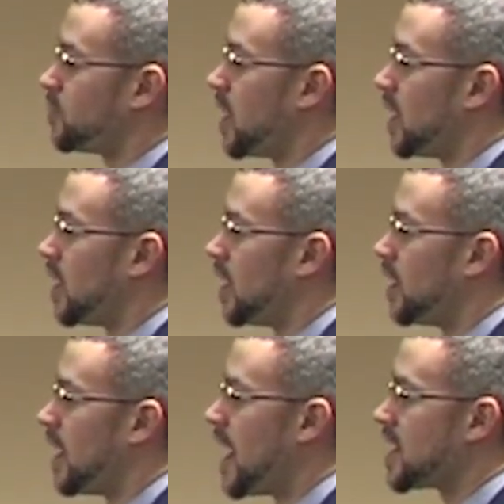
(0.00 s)

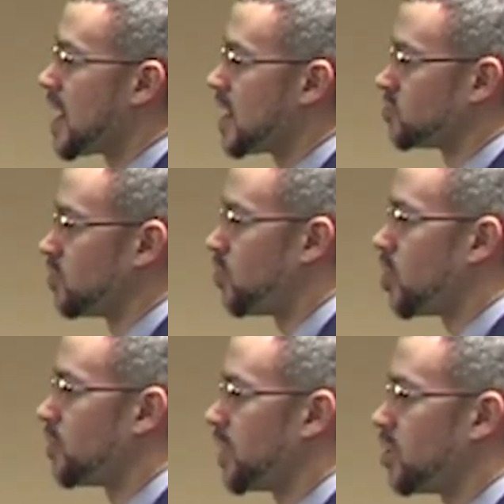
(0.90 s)
IDIS
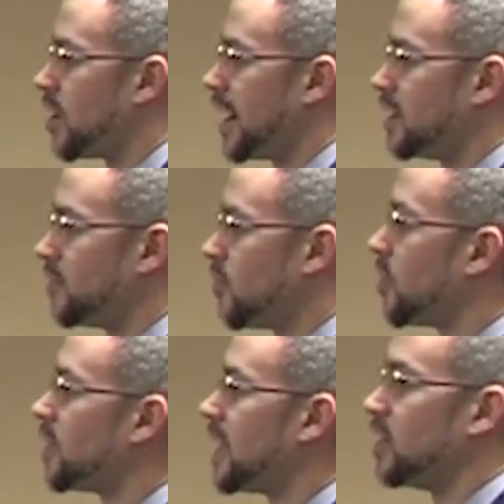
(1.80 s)
report,
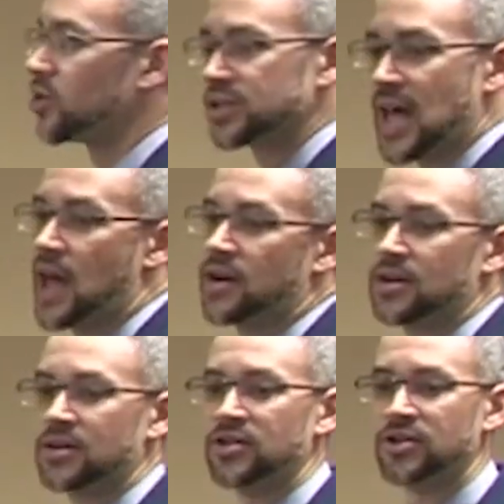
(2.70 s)
PR84, that looks at
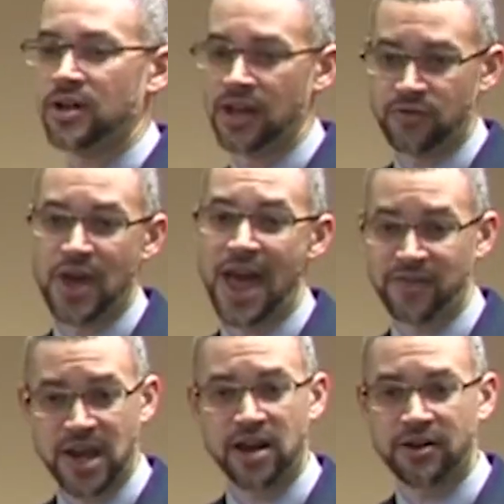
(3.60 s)
if you have
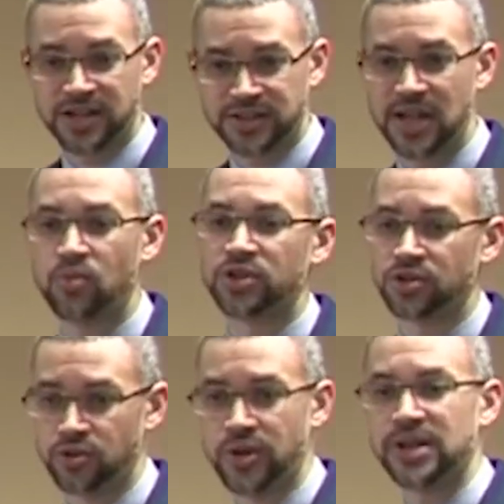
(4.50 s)
an NRSA, what
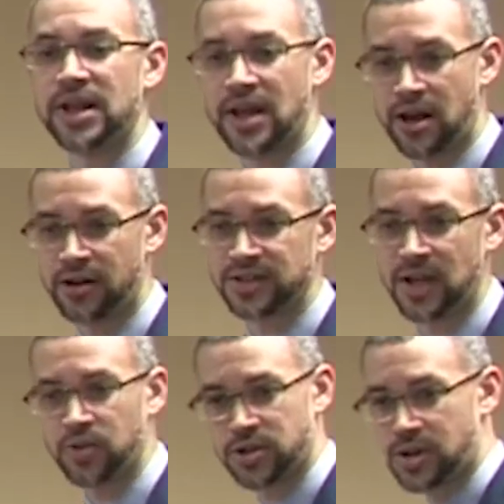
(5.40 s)
you're doing in that
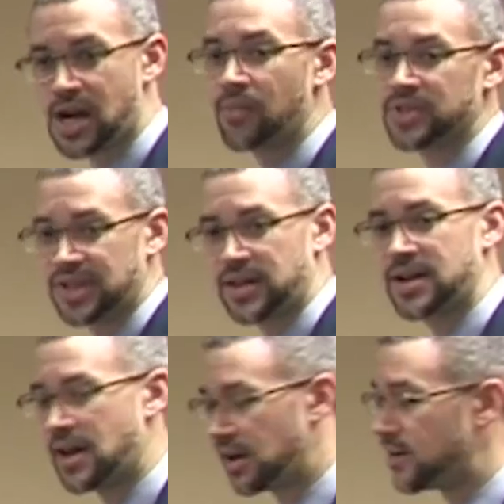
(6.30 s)
NRSA, what you're accomplishing in
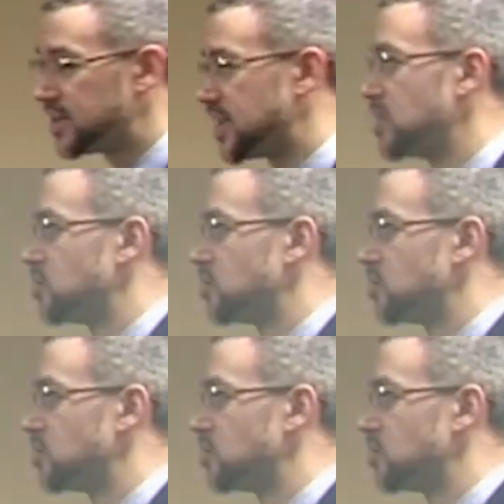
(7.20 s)
that NRSA.